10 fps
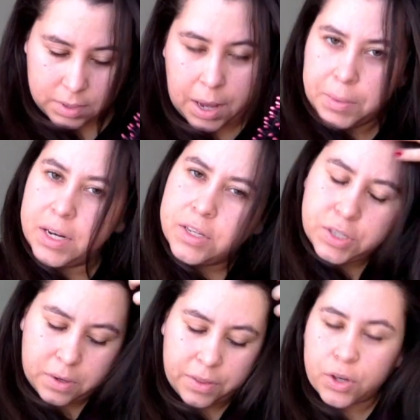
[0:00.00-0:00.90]
I'm gonna
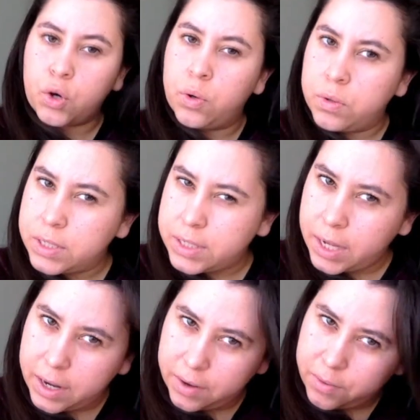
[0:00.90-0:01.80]
do it on the cool
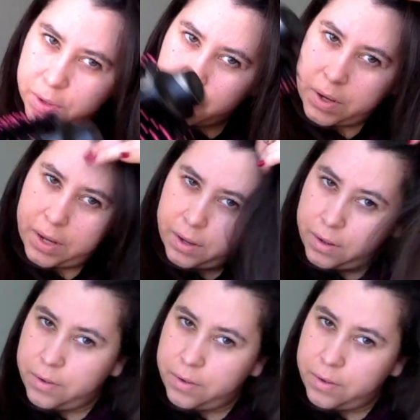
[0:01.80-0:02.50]
setting real quick.